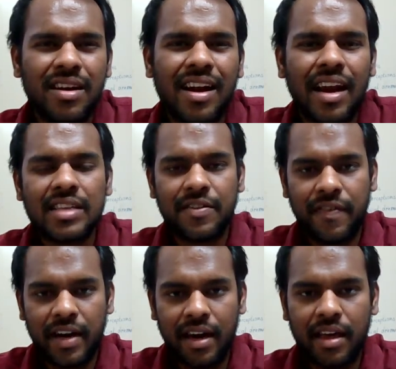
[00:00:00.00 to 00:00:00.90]

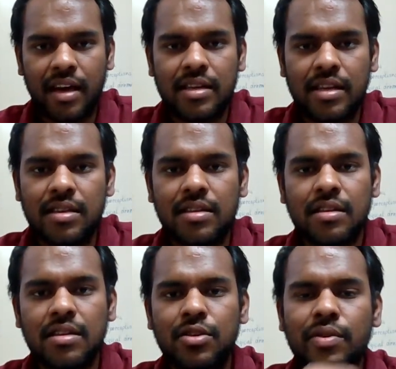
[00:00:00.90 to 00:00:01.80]
classify,
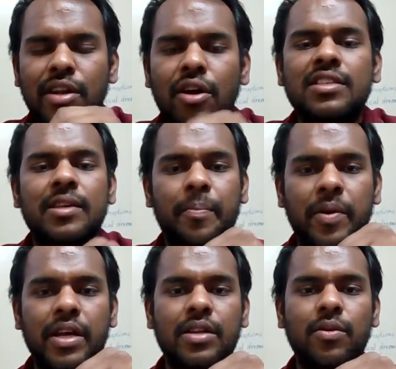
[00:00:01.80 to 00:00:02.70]
you cannot
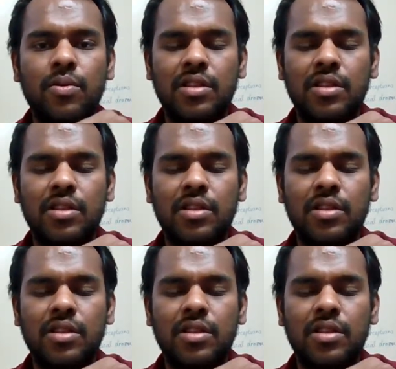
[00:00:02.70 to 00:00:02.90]
separate.